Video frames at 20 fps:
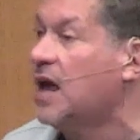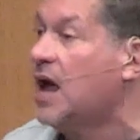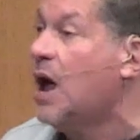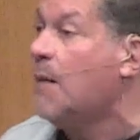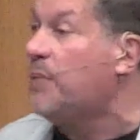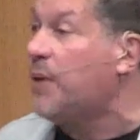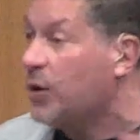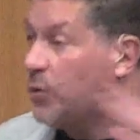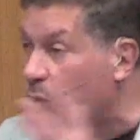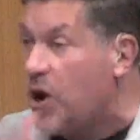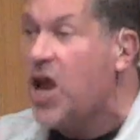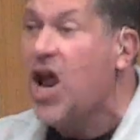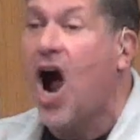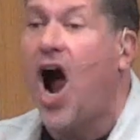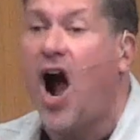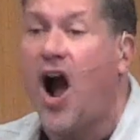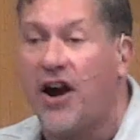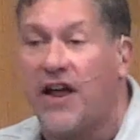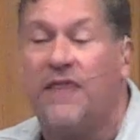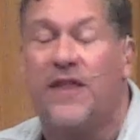But we
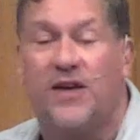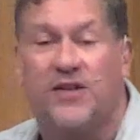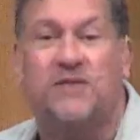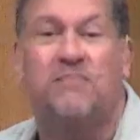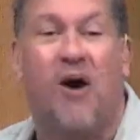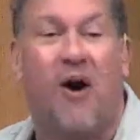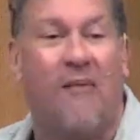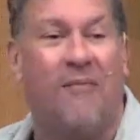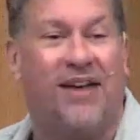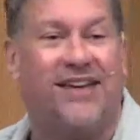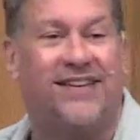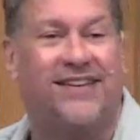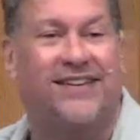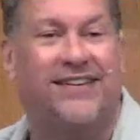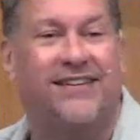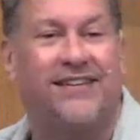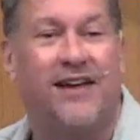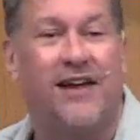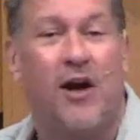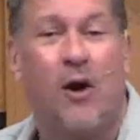are in this moment.
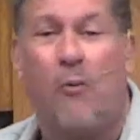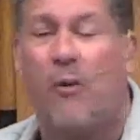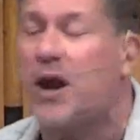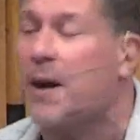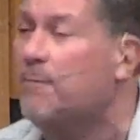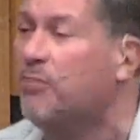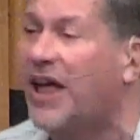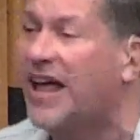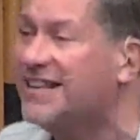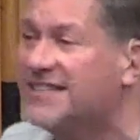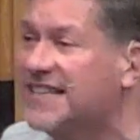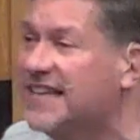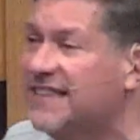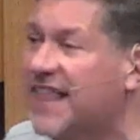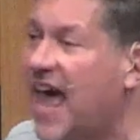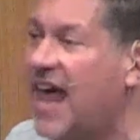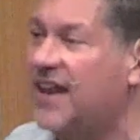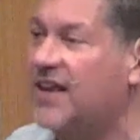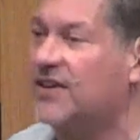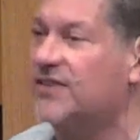What a blessing
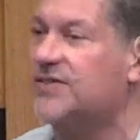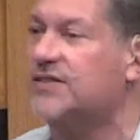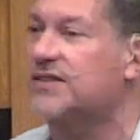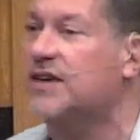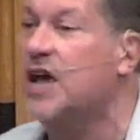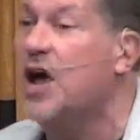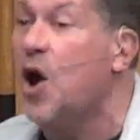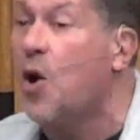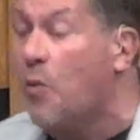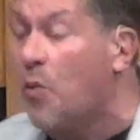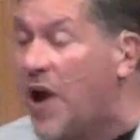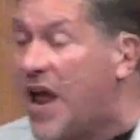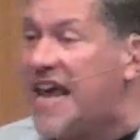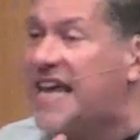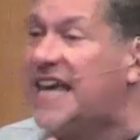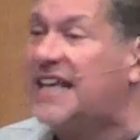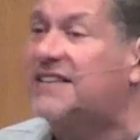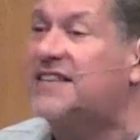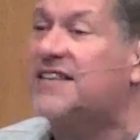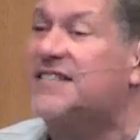that is. We
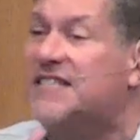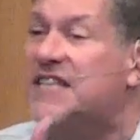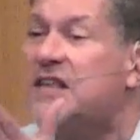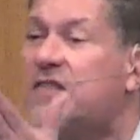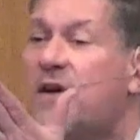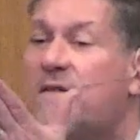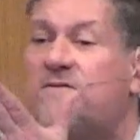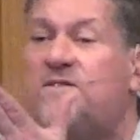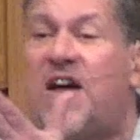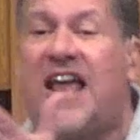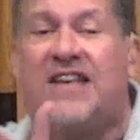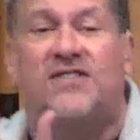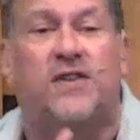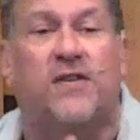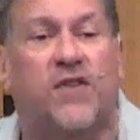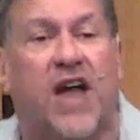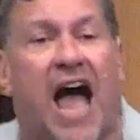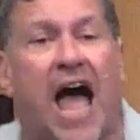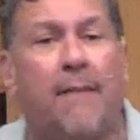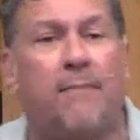get to see the face of
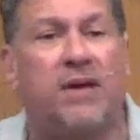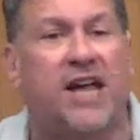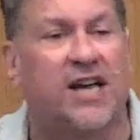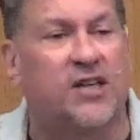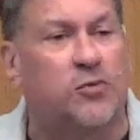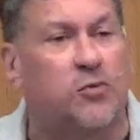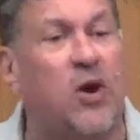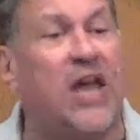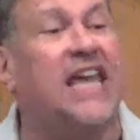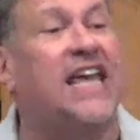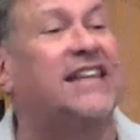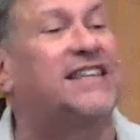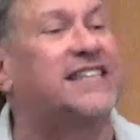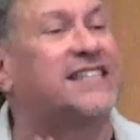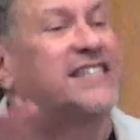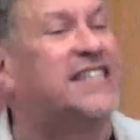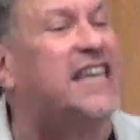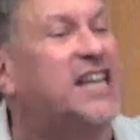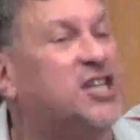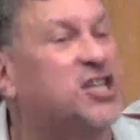God because we get to
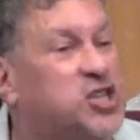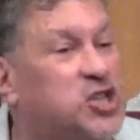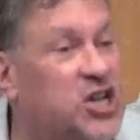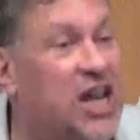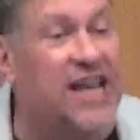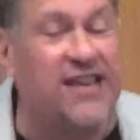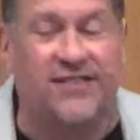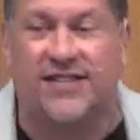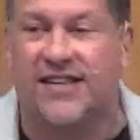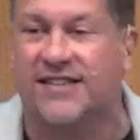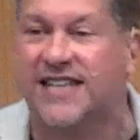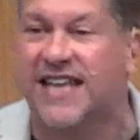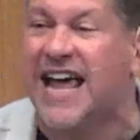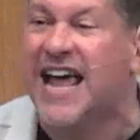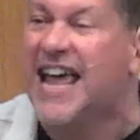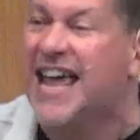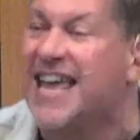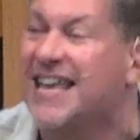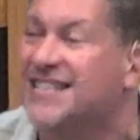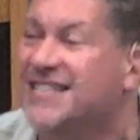see Jesus,
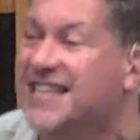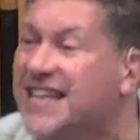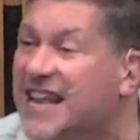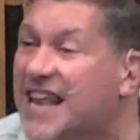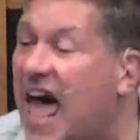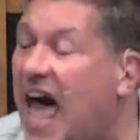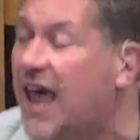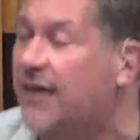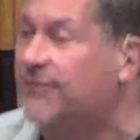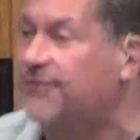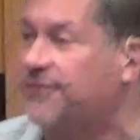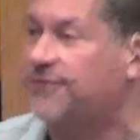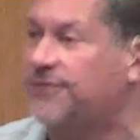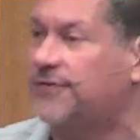his life.